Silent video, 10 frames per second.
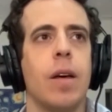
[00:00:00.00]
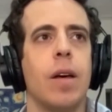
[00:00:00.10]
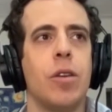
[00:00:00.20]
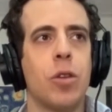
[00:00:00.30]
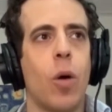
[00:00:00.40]

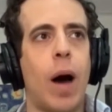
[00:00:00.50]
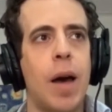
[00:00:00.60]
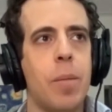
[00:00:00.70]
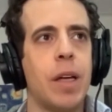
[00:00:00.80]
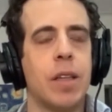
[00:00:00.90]
You know,
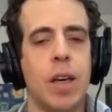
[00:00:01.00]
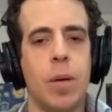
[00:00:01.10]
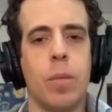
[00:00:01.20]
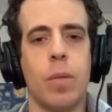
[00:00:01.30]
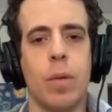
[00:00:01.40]
I met
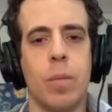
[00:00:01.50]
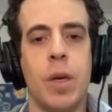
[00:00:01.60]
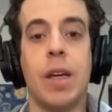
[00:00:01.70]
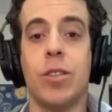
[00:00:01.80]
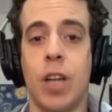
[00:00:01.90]
him
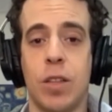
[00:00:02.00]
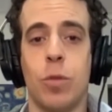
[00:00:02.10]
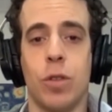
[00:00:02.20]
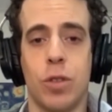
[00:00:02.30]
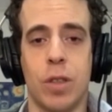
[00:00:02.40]
being a jazz
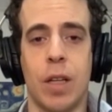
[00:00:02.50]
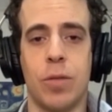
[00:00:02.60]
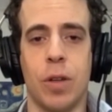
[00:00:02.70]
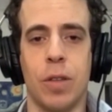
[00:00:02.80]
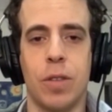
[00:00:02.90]
musician at
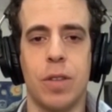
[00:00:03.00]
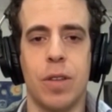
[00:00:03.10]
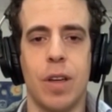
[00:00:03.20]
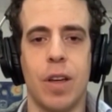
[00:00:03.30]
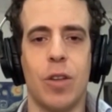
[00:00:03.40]
first.
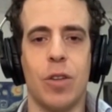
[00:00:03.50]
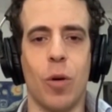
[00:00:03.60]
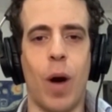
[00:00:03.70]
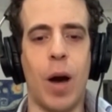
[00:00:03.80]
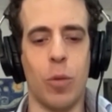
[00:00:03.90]

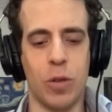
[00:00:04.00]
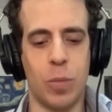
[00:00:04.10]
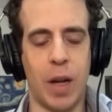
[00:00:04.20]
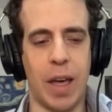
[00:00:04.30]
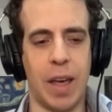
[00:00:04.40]
So I was
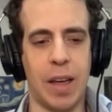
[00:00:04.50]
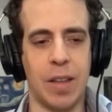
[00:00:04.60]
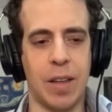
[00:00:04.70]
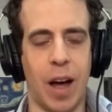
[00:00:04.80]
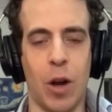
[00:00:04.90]
playing
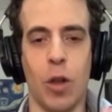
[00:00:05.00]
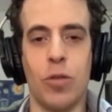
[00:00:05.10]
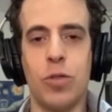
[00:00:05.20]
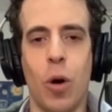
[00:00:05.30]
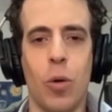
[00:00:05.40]
a lot
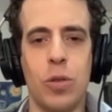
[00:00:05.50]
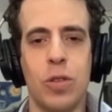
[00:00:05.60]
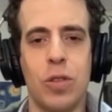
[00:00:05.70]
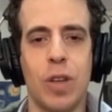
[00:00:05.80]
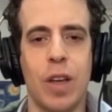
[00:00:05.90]
of
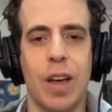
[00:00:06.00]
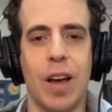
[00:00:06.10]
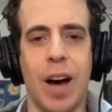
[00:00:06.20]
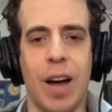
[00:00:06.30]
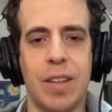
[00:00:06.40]
notes,
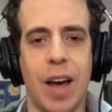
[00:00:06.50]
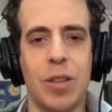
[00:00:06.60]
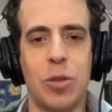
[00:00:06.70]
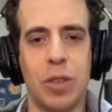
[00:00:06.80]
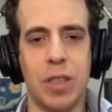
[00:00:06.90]

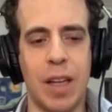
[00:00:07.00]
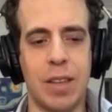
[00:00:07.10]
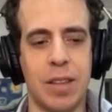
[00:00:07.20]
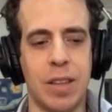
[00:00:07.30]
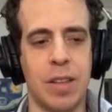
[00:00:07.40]
trying to
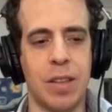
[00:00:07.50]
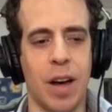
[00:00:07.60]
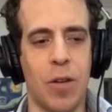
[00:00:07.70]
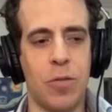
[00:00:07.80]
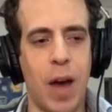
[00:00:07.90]
create these
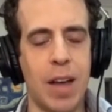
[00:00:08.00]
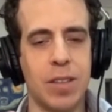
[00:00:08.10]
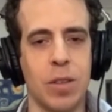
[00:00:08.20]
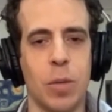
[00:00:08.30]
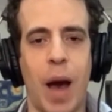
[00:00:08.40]

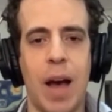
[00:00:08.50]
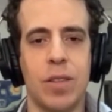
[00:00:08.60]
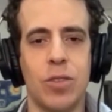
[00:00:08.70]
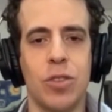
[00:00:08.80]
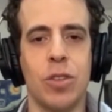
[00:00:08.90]
faster
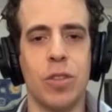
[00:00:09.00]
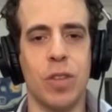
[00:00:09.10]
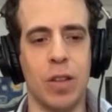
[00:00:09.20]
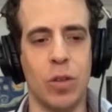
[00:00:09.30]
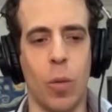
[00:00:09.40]
passages
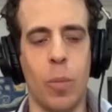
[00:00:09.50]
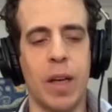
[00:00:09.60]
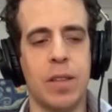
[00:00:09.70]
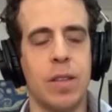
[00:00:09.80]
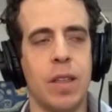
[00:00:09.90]
and
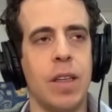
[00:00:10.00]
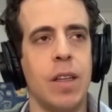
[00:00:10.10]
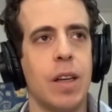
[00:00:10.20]
complexity.